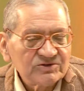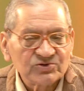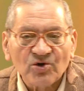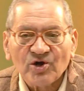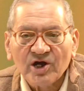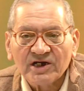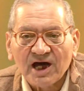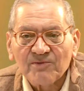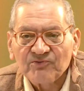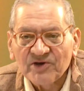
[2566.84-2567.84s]
So-called
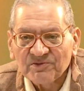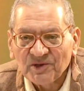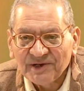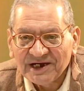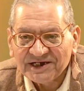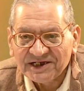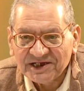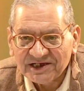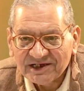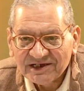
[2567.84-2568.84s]
upward
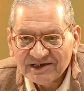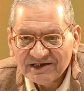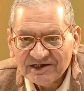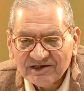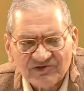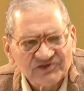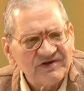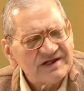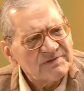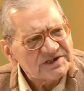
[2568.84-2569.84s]
mobility was
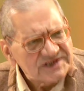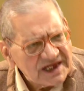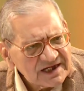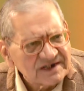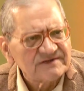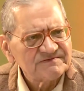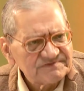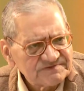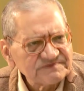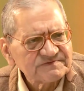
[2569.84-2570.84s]
very much there.
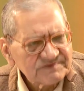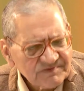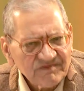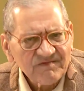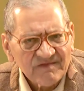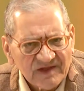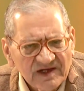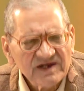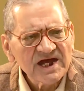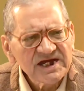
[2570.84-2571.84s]

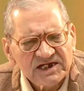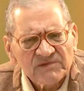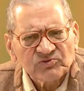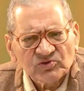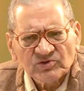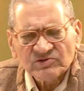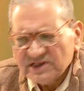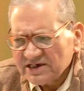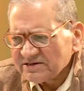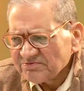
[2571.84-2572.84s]
Right up to
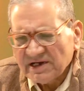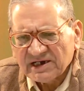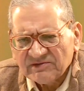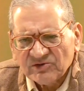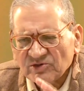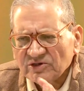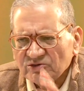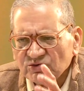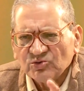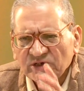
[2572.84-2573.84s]
that
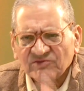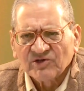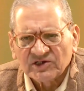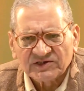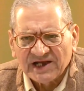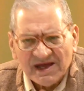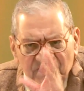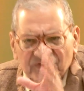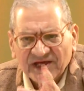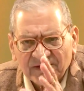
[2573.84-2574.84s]
MacDonald, who he was,
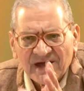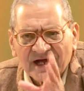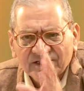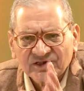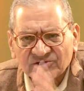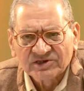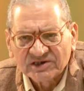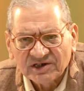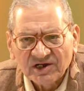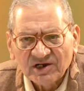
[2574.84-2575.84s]
Ramsay
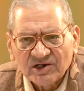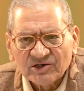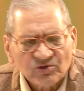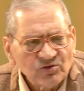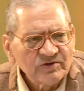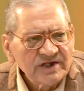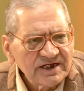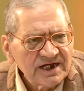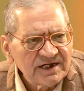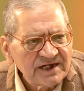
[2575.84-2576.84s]
MacDonald, who
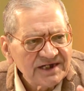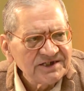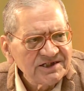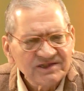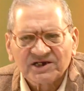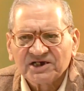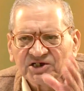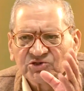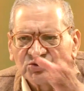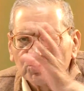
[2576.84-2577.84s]
in
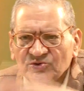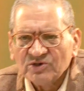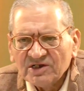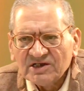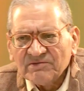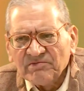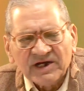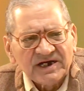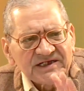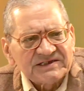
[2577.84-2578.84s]
1932
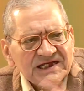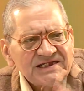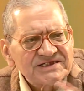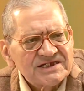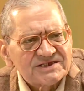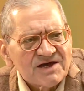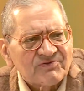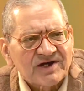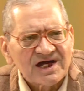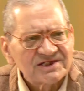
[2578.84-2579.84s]
made a census
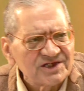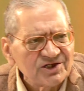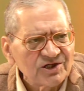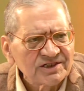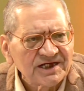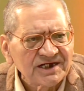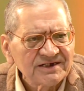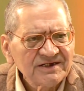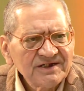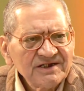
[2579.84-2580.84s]
of caste and all
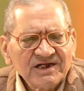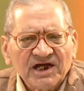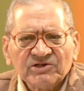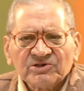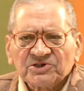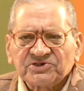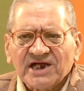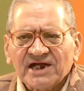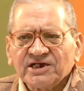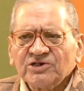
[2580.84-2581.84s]
that, and
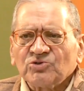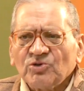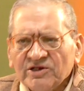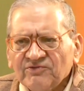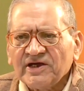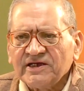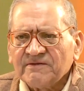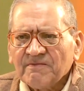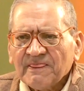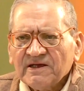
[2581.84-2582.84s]
started codifying.